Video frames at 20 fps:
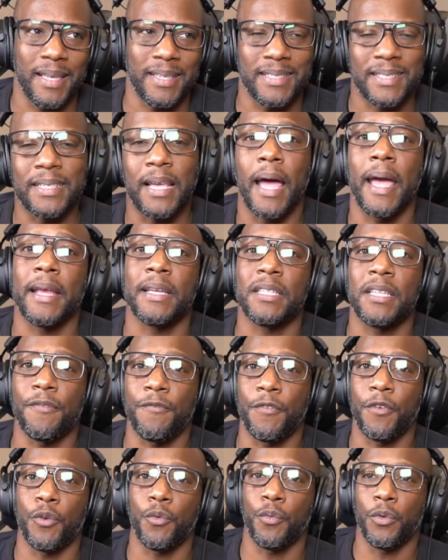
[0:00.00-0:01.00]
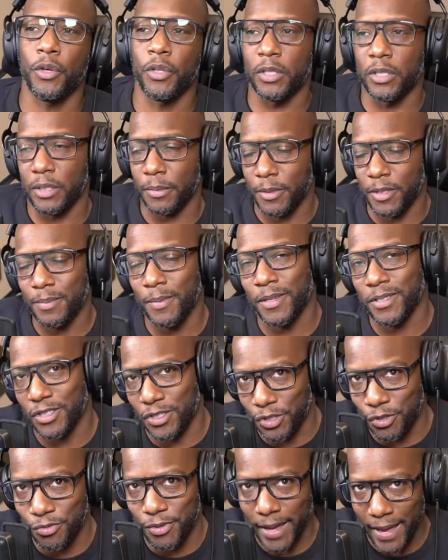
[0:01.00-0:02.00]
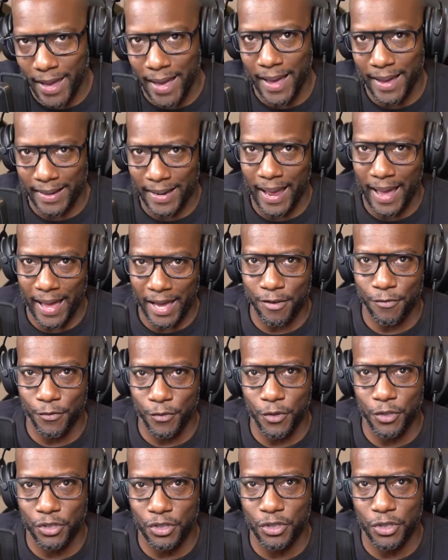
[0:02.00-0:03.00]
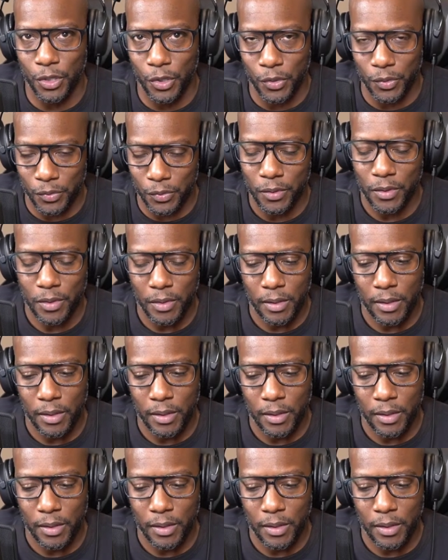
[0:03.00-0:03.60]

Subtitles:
guess, scientific realism. As much as you can add for a show